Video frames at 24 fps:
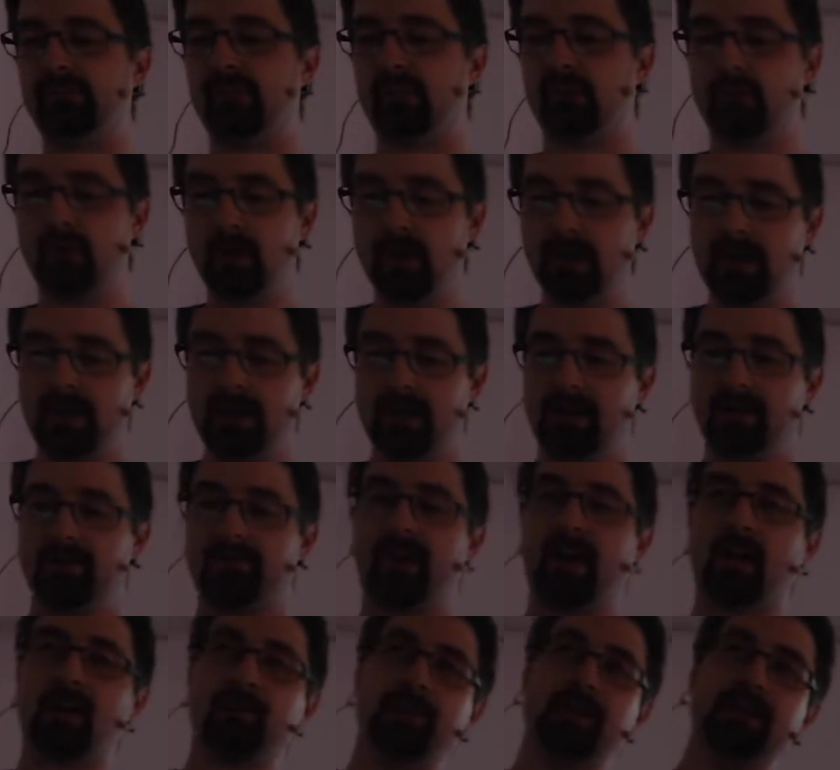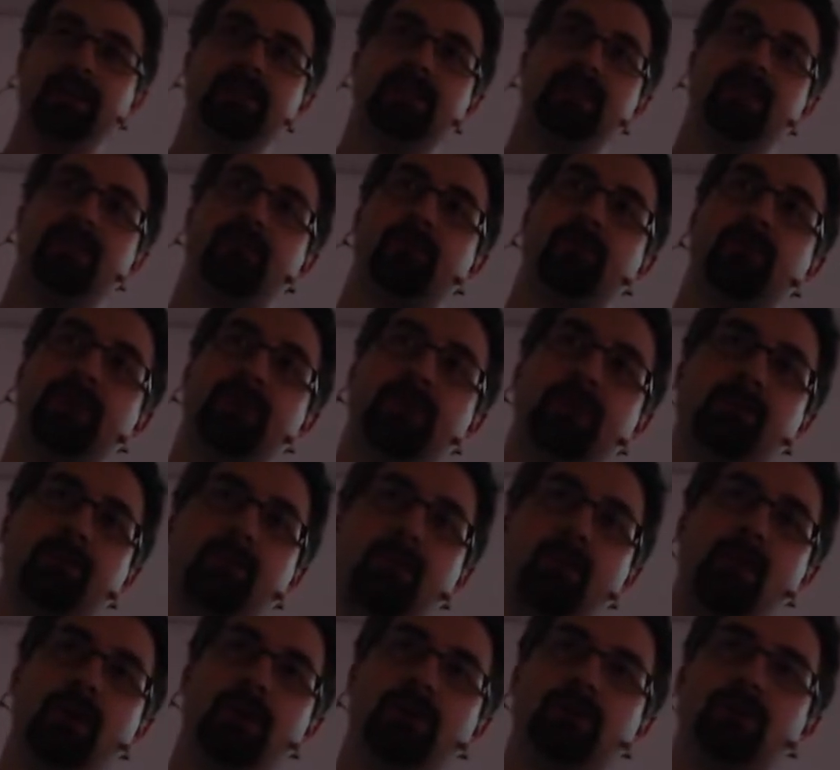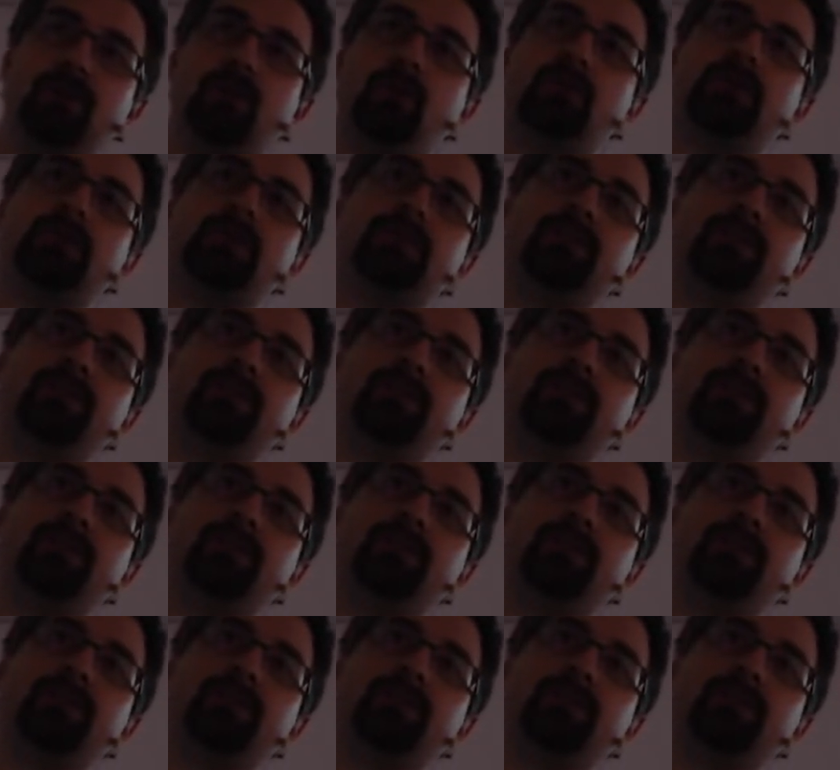So FileBeat is really deployed on all